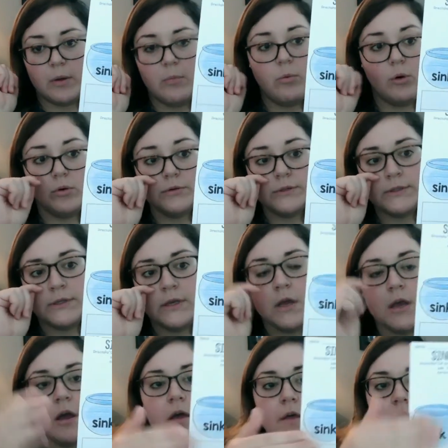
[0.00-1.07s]
bowls,
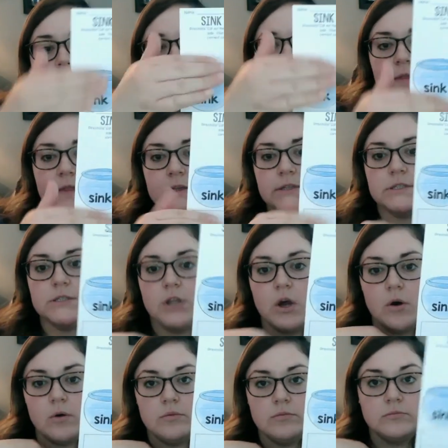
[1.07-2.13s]
the one that's
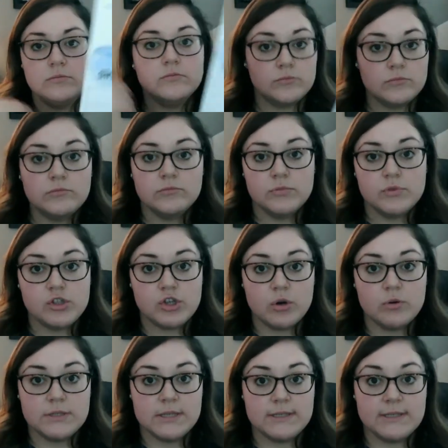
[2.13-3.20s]
low
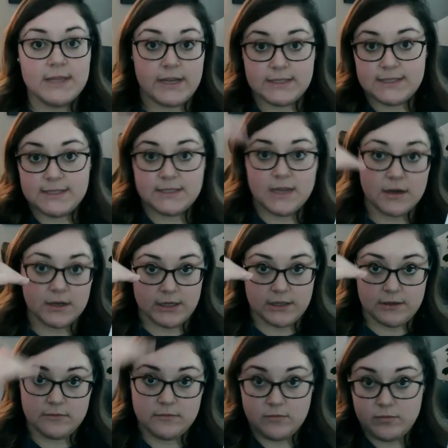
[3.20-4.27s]
shows us that it's
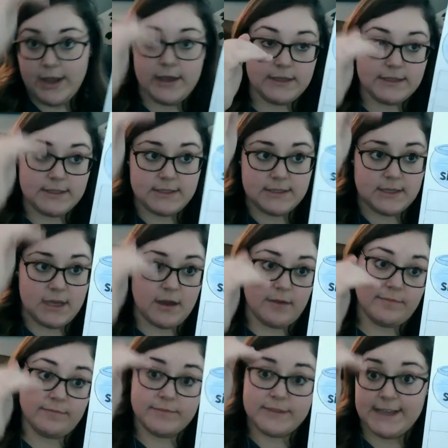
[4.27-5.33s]
sunken, right? It's
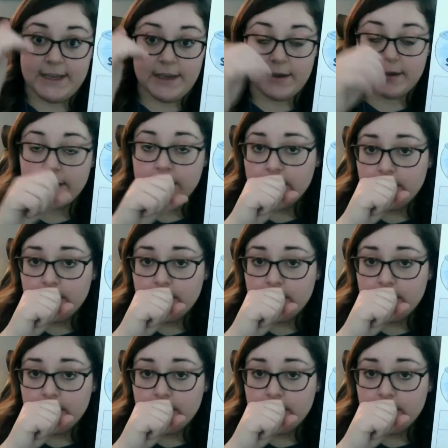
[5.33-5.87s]
sinking.